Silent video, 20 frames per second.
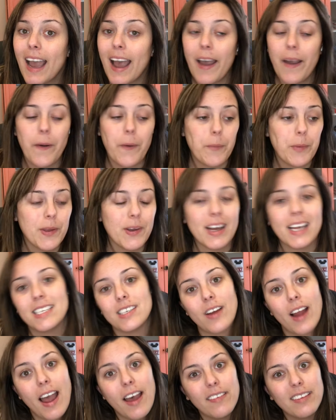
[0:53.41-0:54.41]
I hope you guys
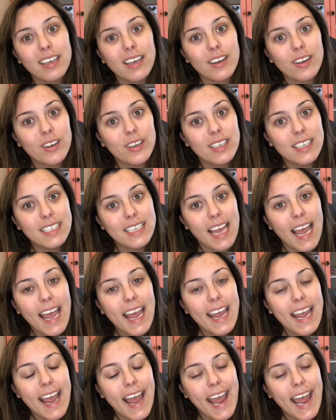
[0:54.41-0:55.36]
are having a good day